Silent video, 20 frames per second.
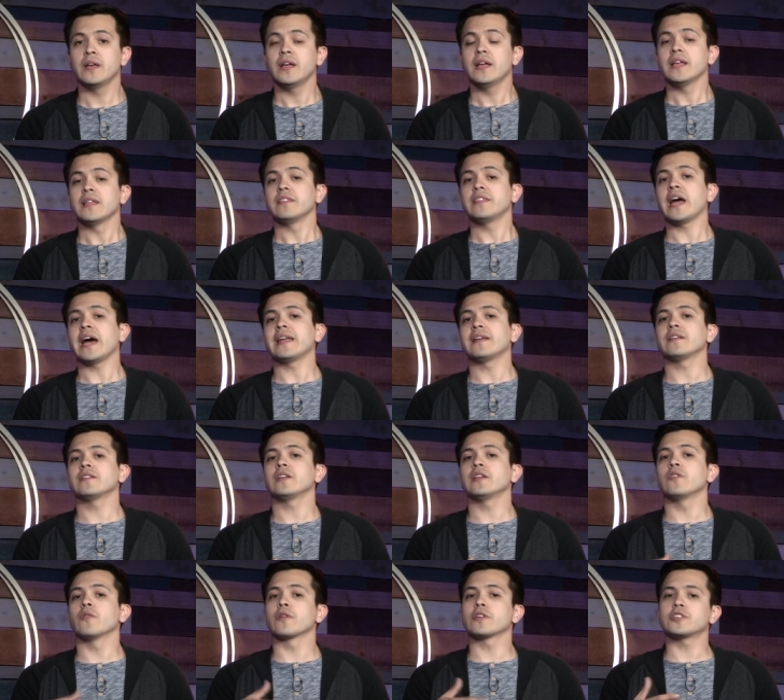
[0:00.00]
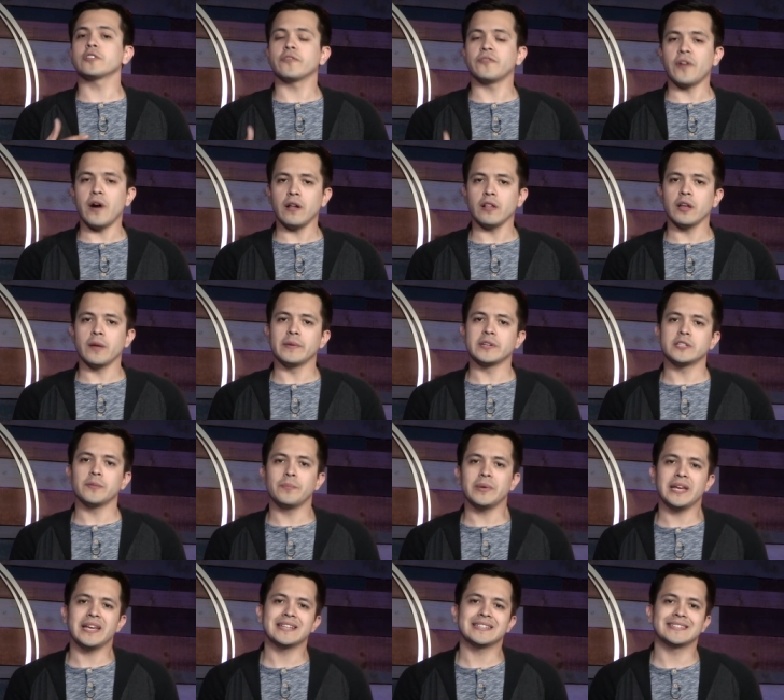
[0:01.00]
that in order to follow him and to
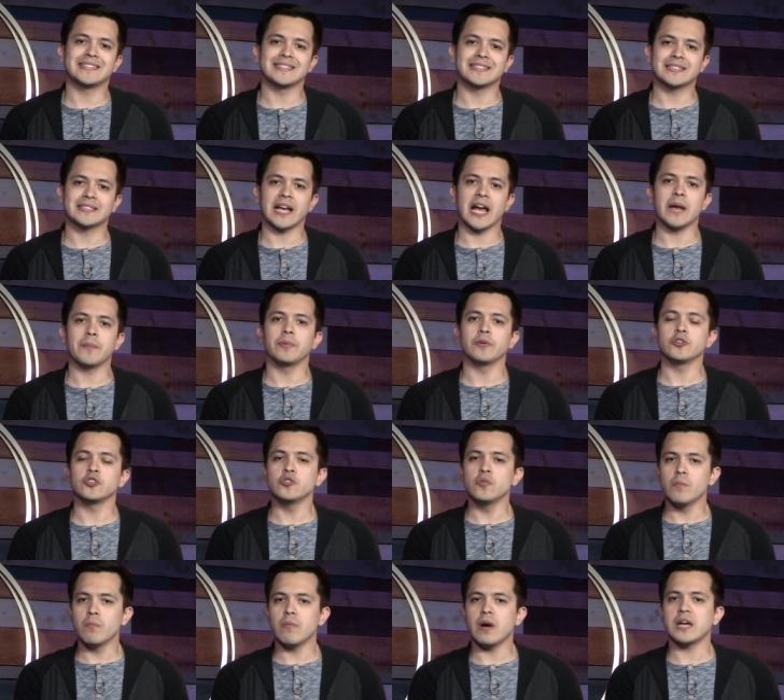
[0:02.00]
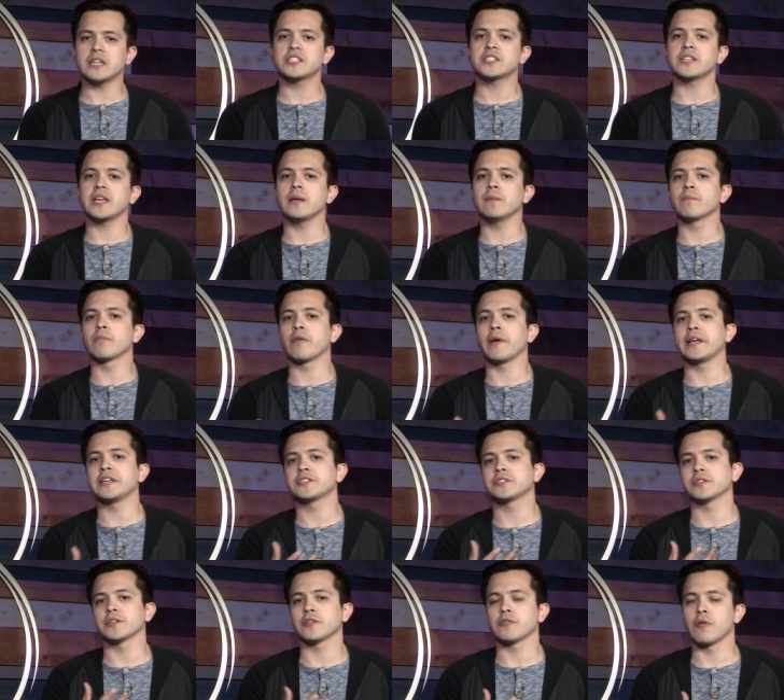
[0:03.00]
be his disciple, you must embrace
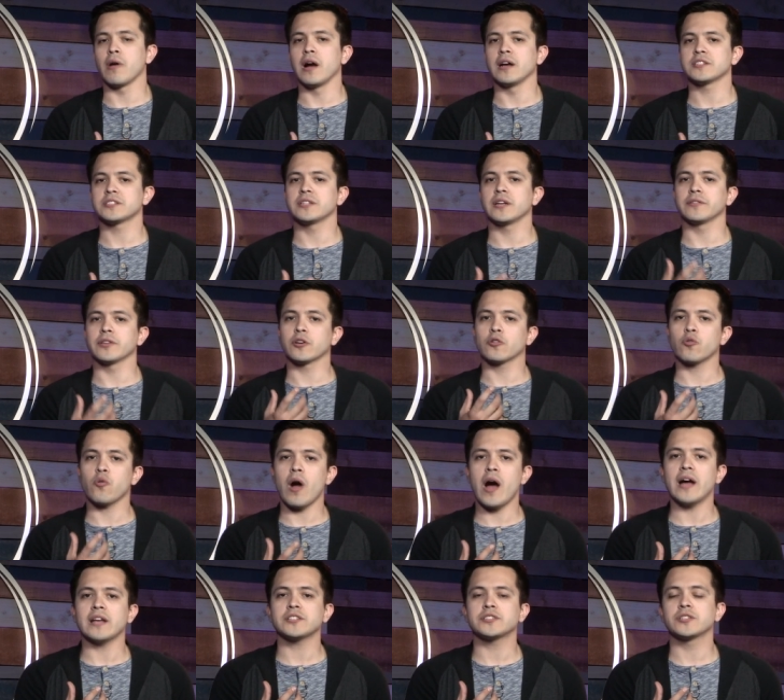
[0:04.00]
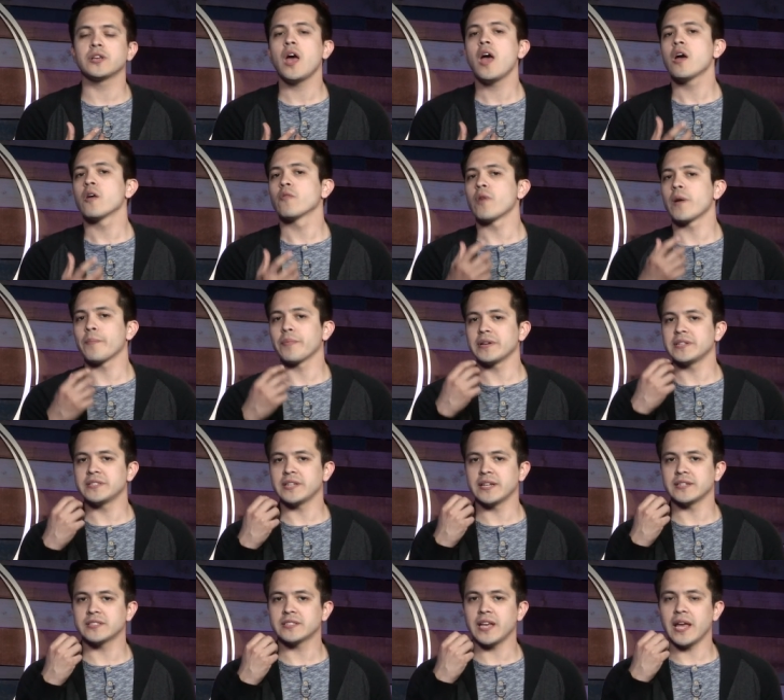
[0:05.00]
the cross. Now, the cross
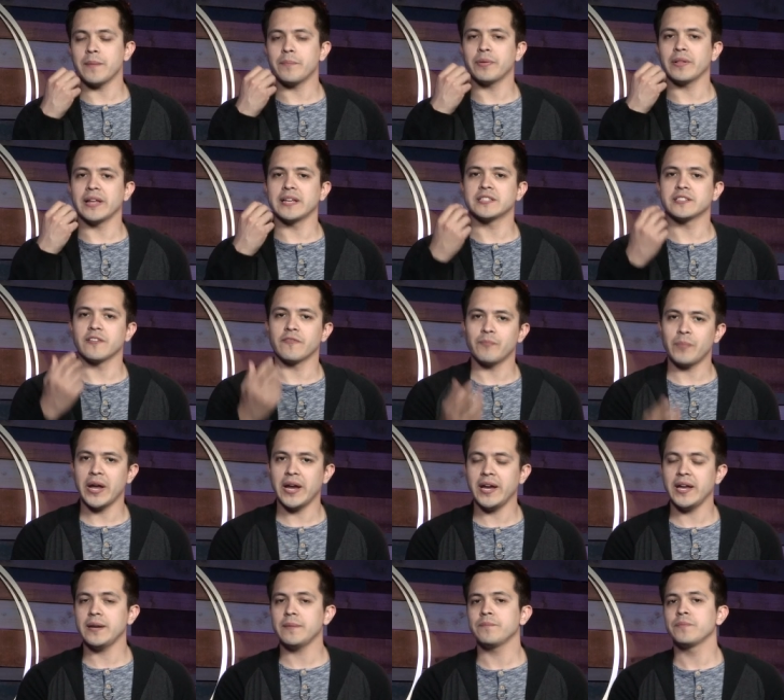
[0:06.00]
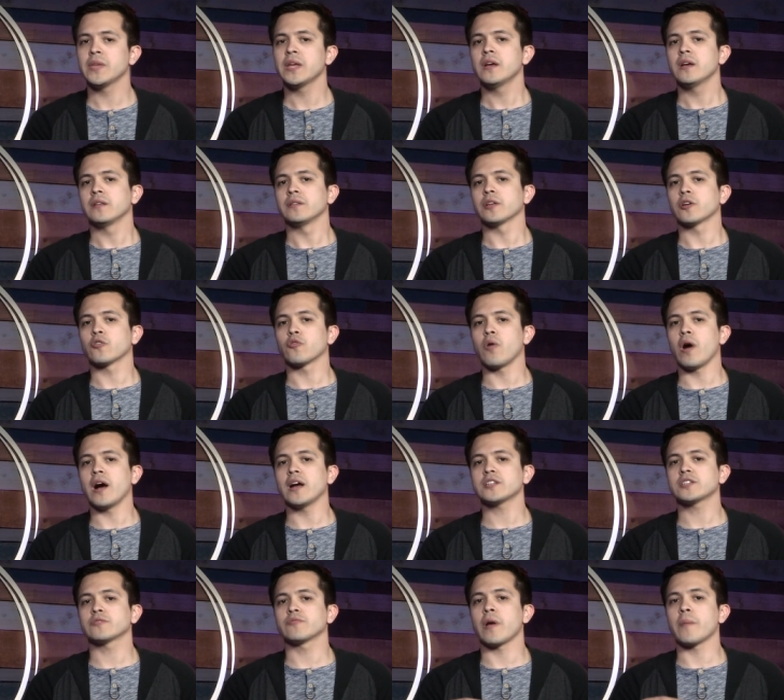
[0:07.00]
represents a place of pain, the
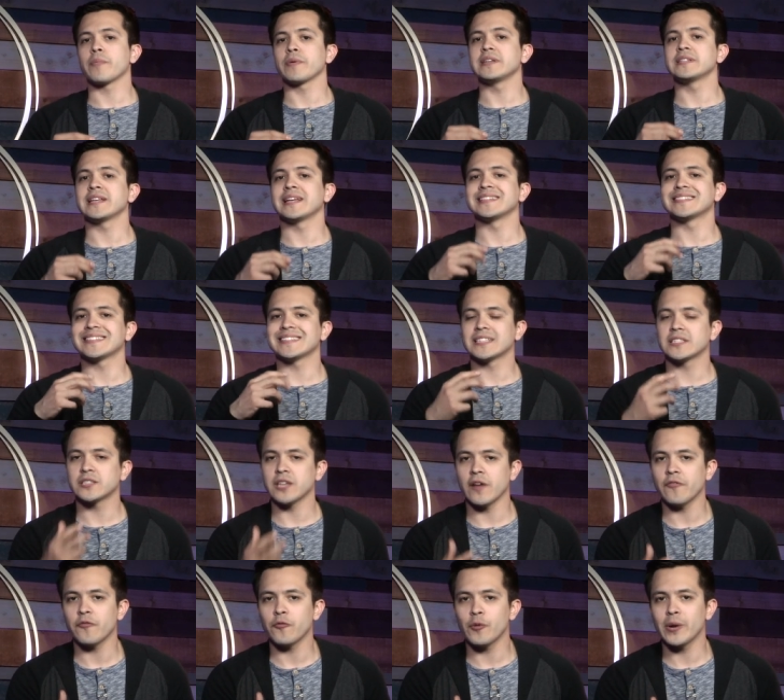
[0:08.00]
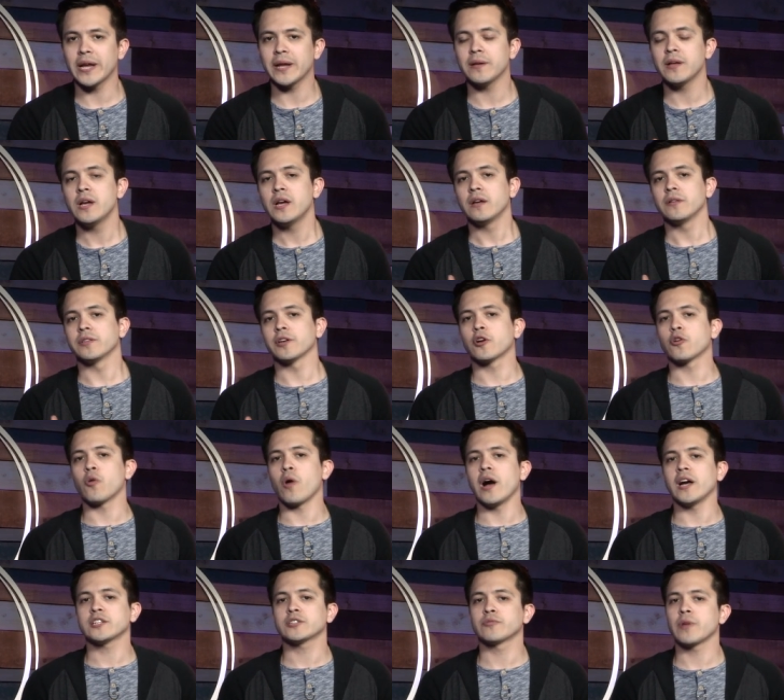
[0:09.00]
cross represents suffering, the
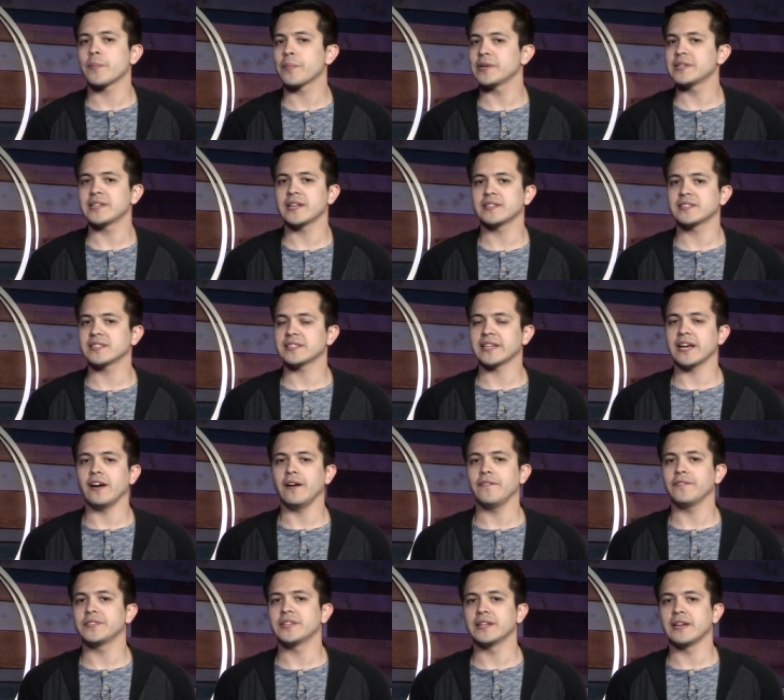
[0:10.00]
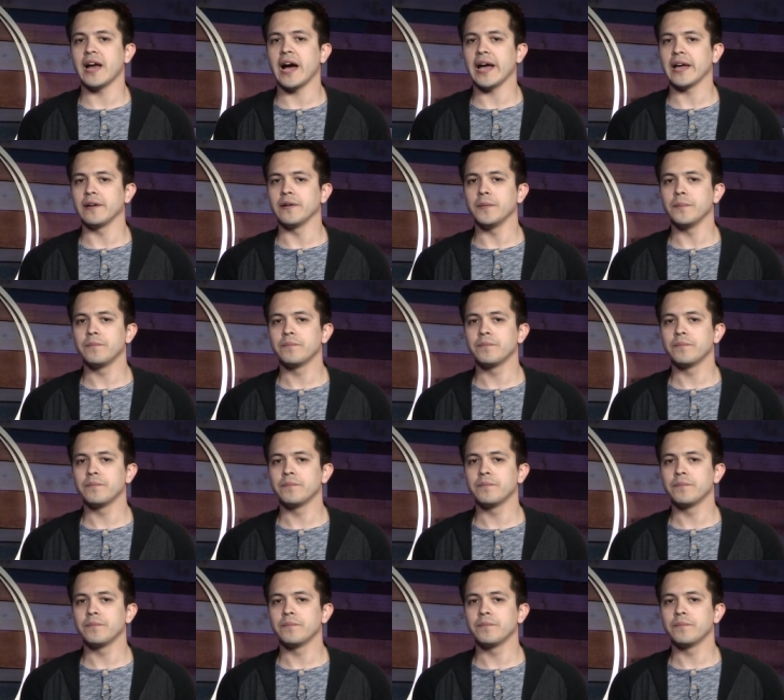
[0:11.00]
cross represents self denial.